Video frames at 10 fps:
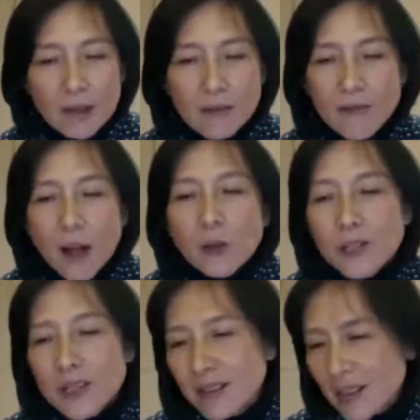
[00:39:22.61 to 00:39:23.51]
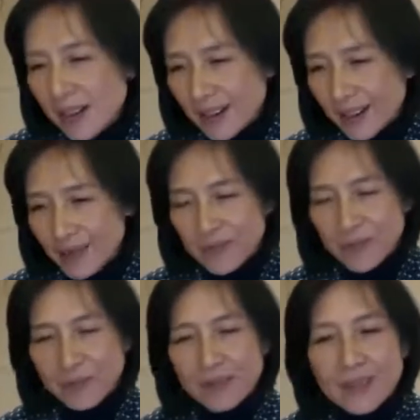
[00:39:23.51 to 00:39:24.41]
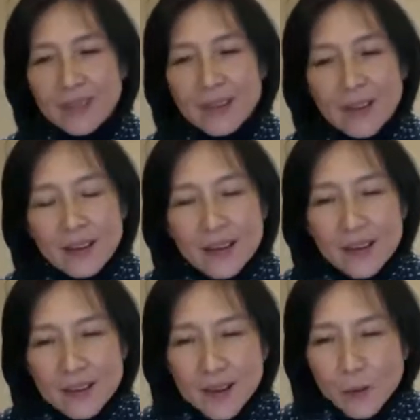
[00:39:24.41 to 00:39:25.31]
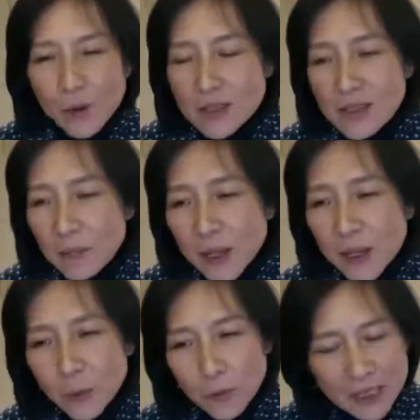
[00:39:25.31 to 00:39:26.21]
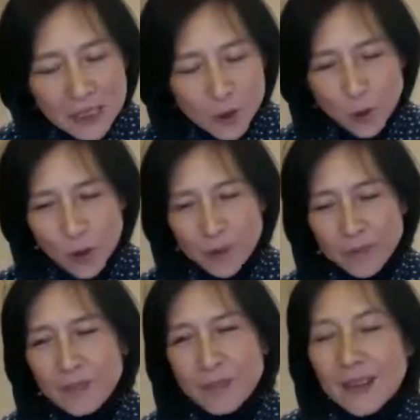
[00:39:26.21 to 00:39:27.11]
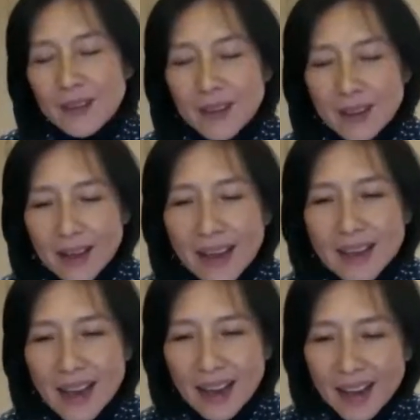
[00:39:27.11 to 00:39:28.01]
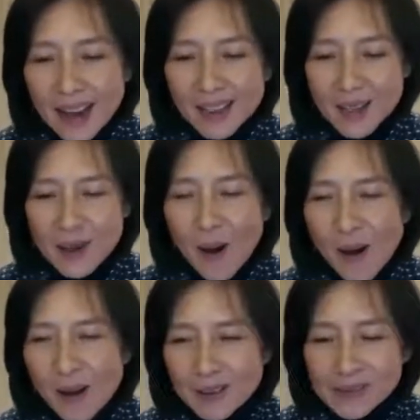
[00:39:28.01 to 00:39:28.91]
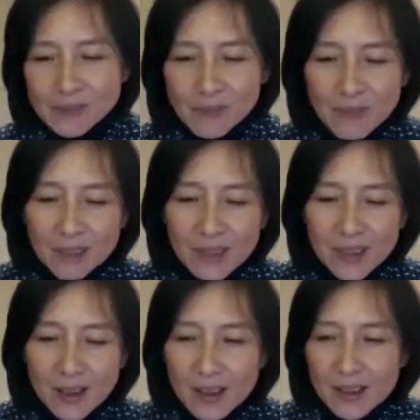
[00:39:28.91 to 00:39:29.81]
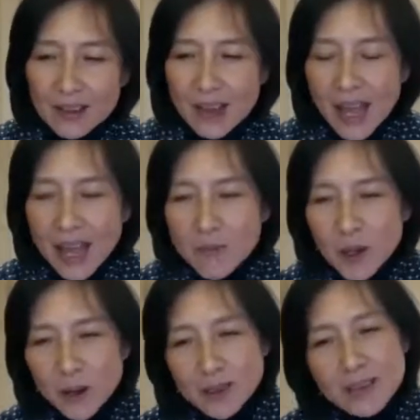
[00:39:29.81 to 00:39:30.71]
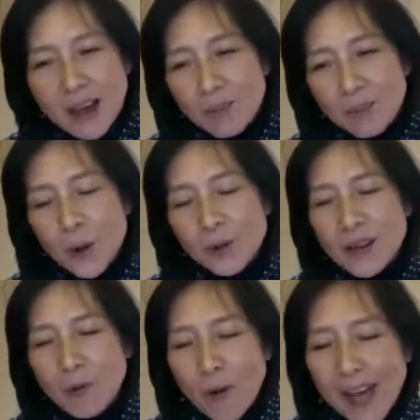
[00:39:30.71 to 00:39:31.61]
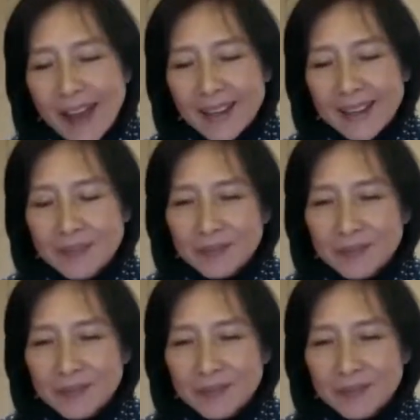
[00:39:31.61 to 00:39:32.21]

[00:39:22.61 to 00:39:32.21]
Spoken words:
The following year, there was a big windstorm, and I got a call. The hay bales got blown away